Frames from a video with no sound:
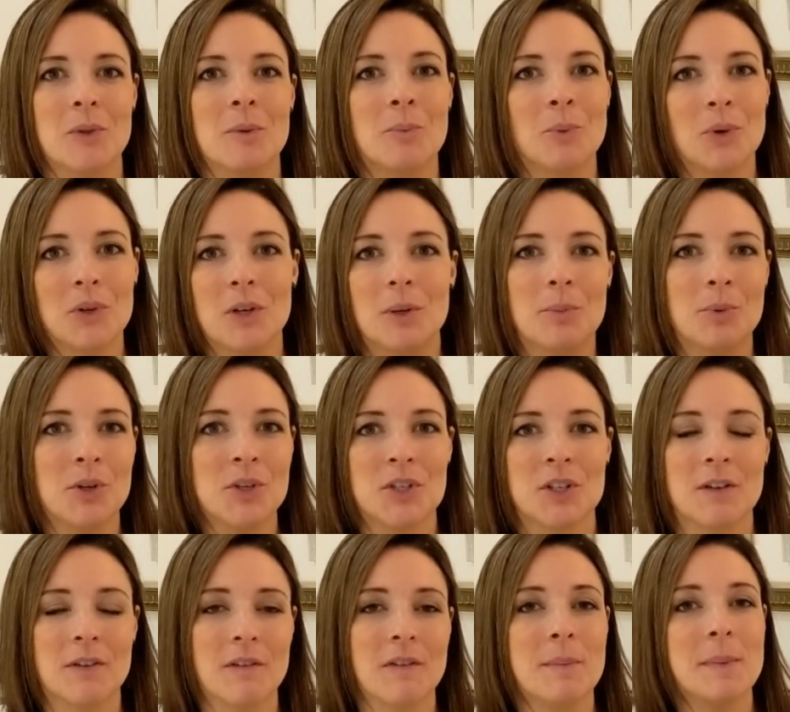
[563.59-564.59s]
The more you're
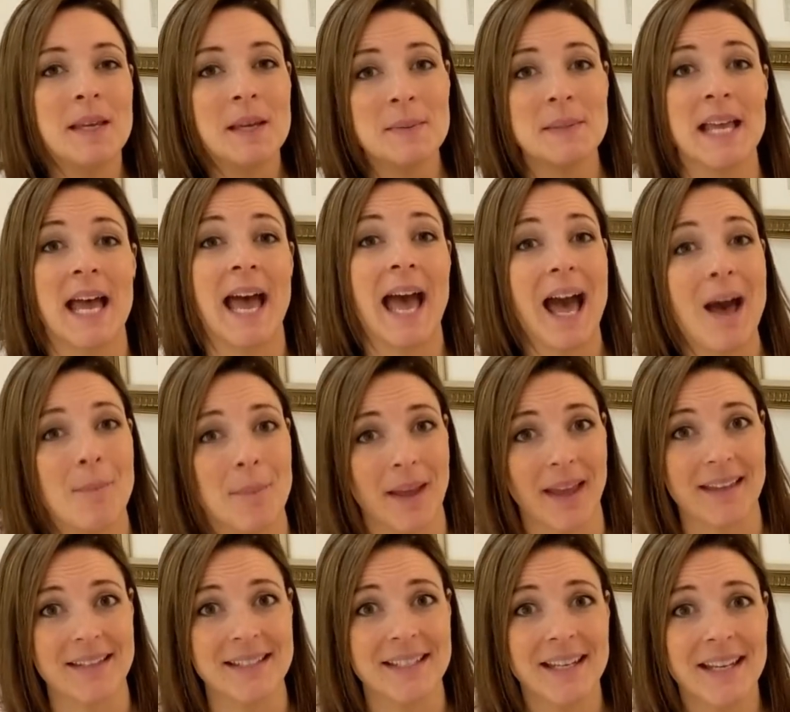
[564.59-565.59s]
appreciative of it, it becomes a
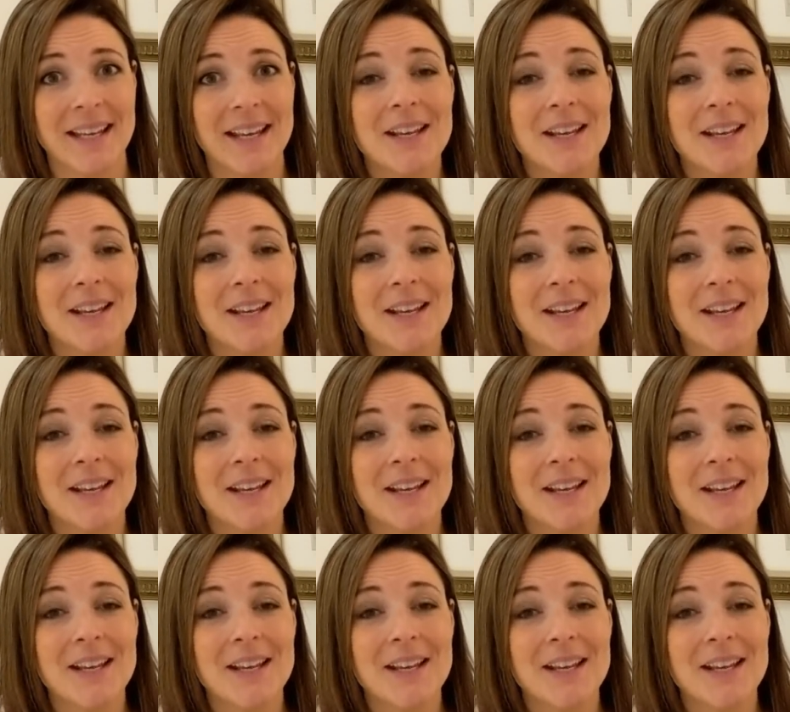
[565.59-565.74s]
habit.